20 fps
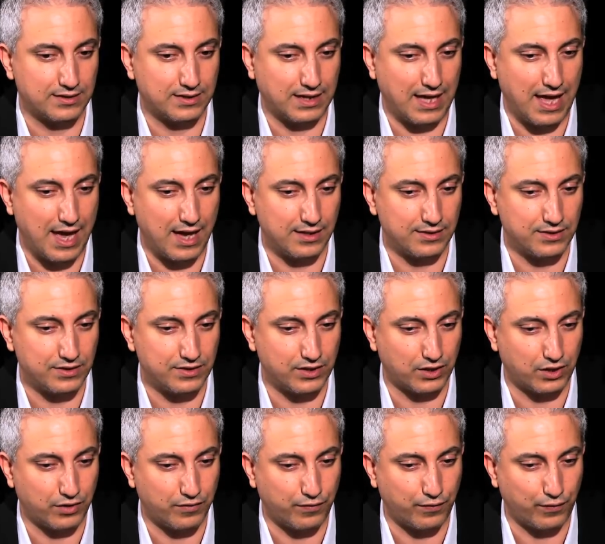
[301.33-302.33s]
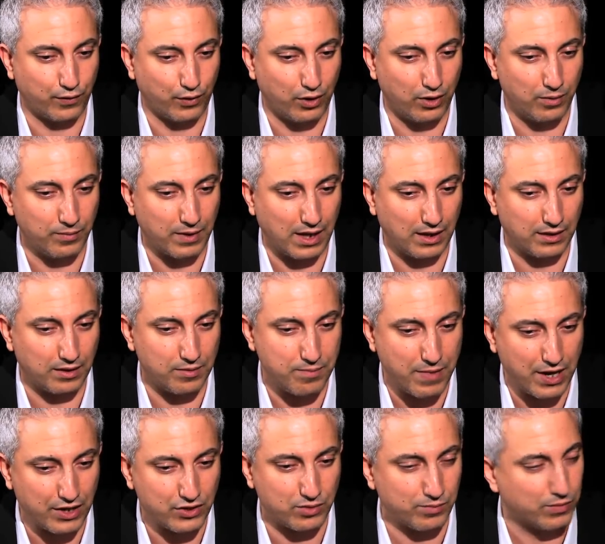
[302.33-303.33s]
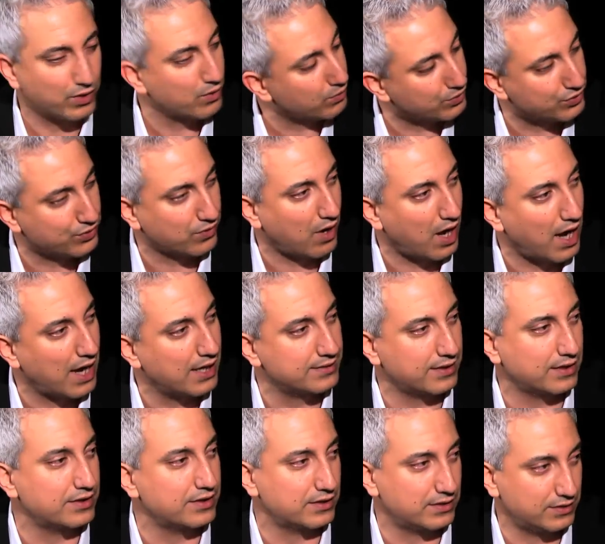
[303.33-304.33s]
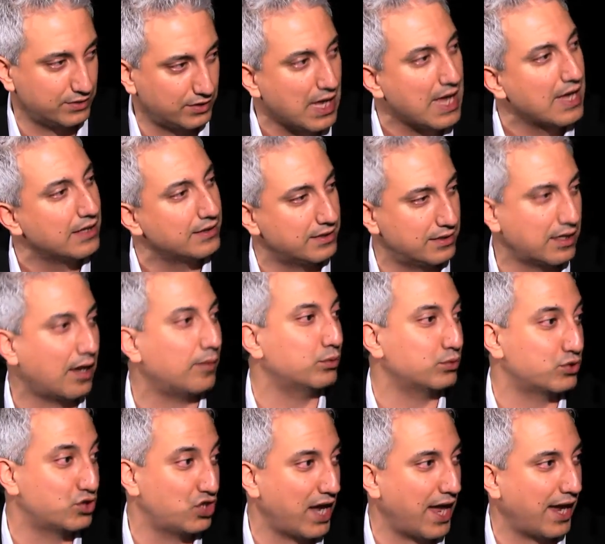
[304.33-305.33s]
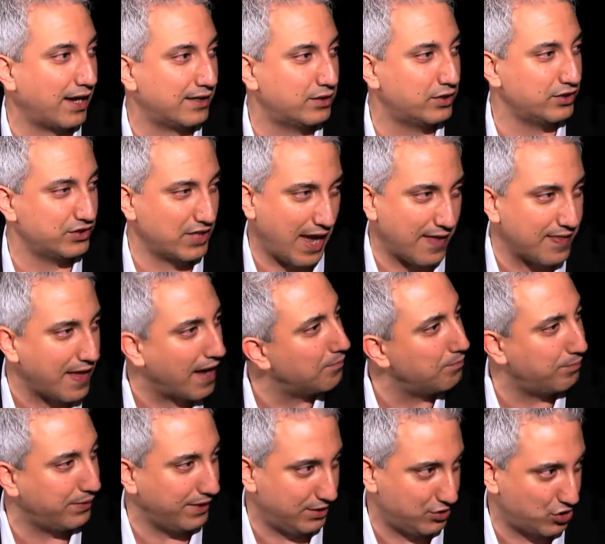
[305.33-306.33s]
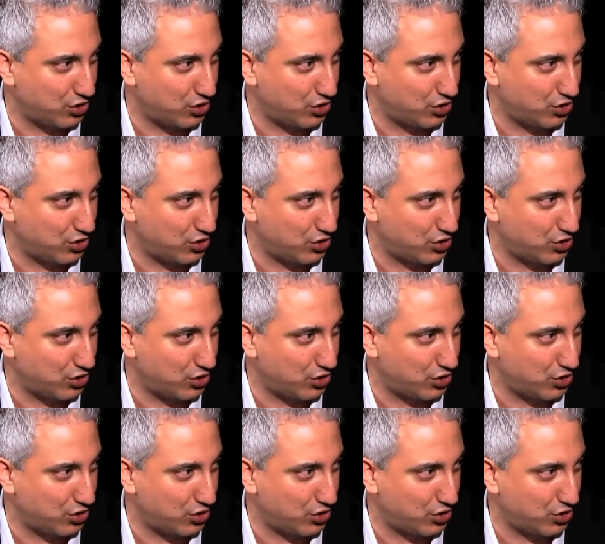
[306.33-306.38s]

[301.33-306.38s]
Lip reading: scan just to confirm that the measurement was right? So just to double check, because you had that big